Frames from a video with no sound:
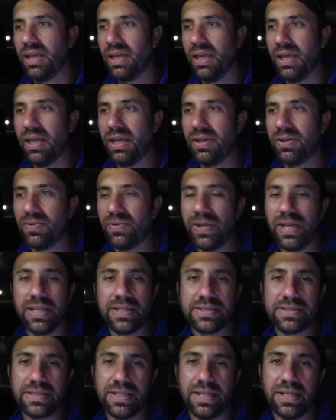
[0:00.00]
and the
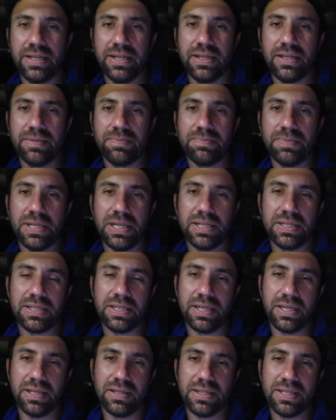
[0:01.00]
right setting, but
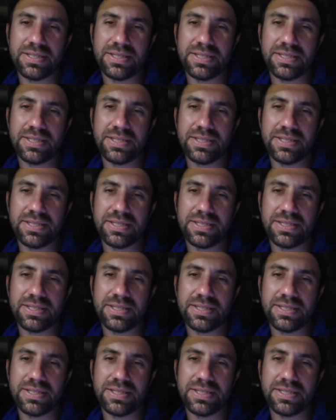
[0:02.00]
uh,